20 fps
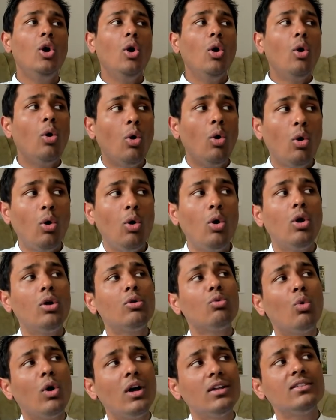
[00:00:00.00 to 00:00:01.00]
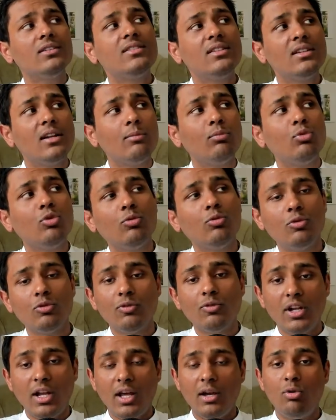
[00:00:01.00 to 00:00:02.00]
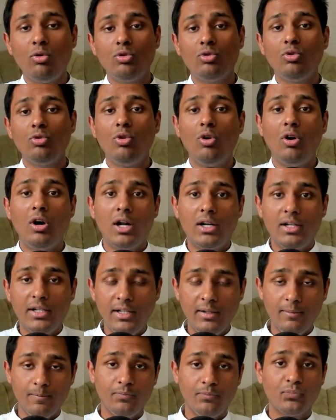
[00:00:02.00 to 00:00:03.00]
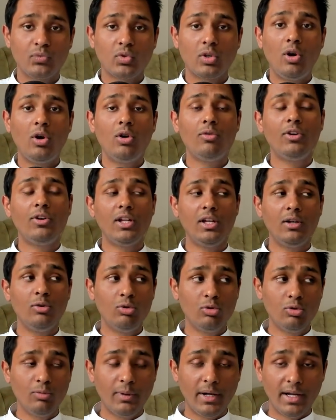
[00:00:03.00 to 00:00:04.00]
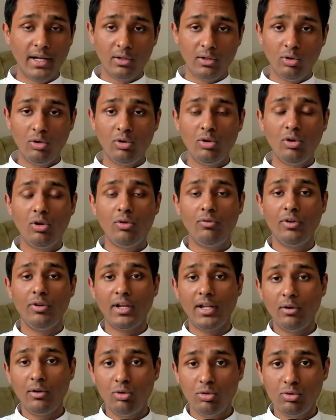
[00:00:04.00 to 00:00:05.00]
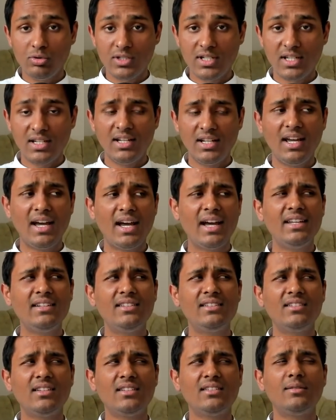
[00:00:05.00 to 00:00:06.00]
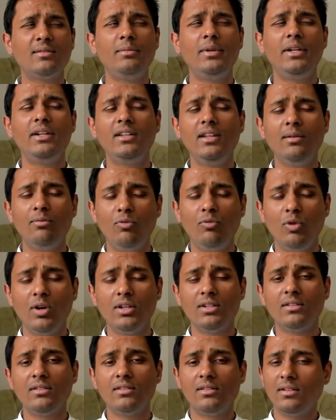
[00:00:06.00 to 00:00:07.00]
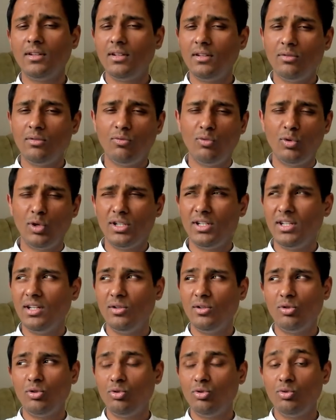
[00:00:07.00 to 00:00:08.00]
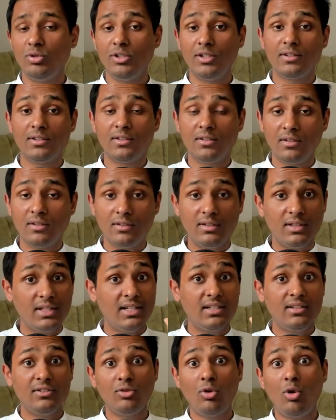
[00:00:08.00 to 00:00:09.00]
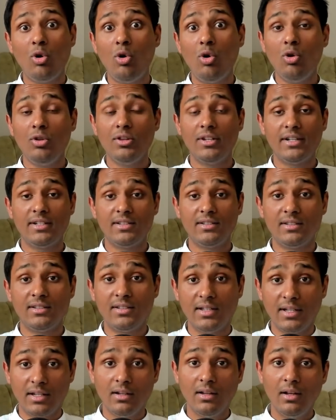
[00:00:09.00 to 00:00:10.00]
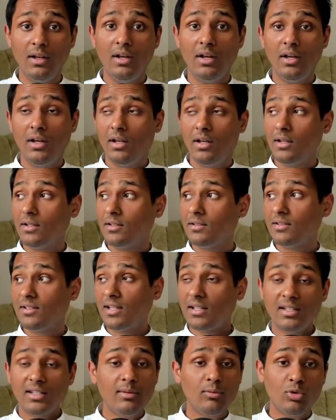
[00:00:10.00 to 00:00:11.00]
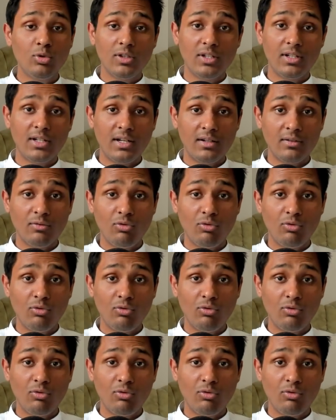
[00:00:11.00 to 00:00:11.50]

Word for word: Or once in a blue moon when I go to Guwahati, or when I go to Bangalore, or when I go to Chennai, I just meet them once in 1 year or 2 years. That is all that is there. Nothing more than that.